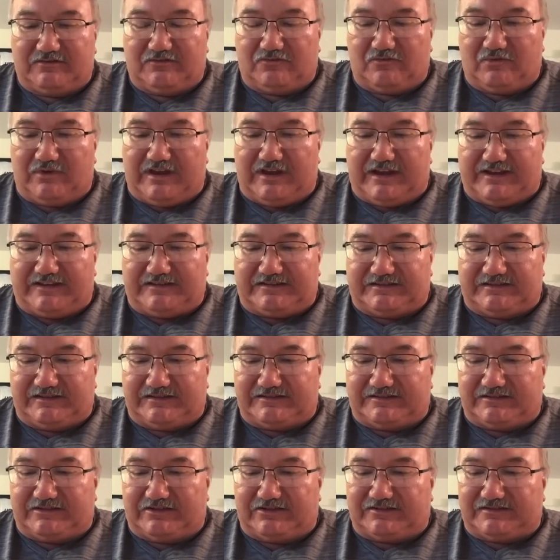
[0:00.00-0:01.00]
We ask
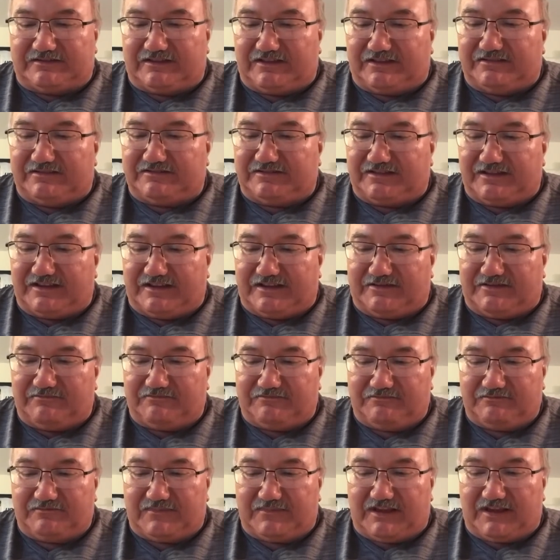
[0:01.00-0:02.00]
this in our son's name.
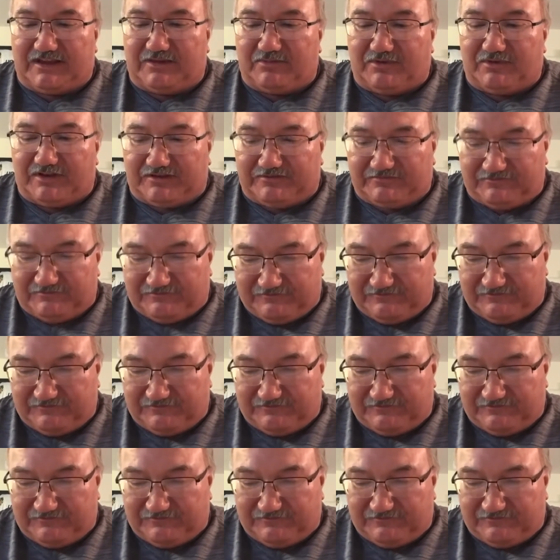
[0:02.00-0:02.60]
Amen.